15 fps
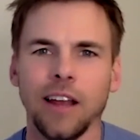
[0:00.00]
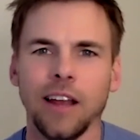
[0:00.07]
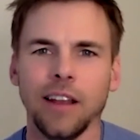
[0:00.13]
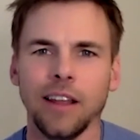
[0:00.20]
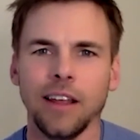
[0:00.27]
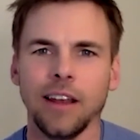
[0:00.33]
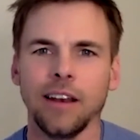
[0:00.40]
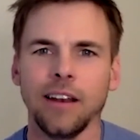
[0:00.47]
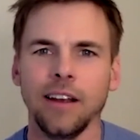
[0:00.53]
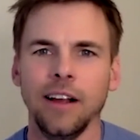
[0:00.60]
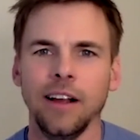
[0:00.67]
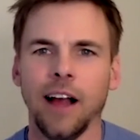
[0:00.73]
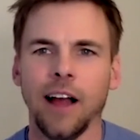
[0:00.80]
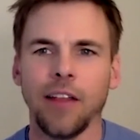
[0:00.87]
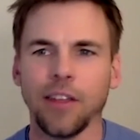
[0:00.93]
And then
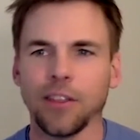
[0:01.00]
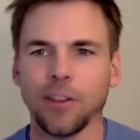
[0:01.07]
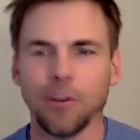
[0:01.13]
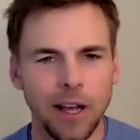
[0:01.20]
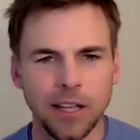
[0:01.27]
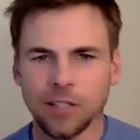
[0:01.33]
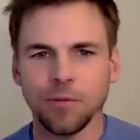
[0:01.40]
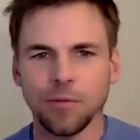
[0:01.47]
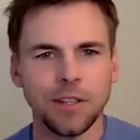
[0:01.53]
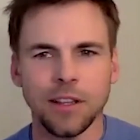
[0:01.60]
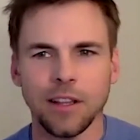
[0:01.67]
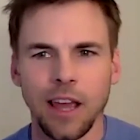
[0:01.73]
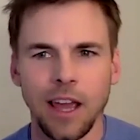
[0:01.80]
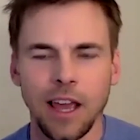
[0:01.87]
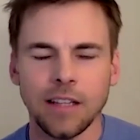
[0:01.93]
I think the rest was
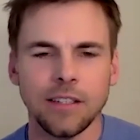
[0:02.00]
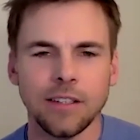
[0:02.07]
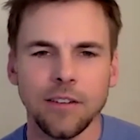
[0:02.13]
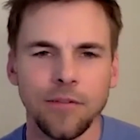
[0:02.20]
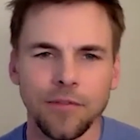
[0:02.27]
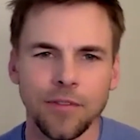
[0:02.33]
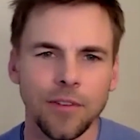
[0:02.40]
in the hands of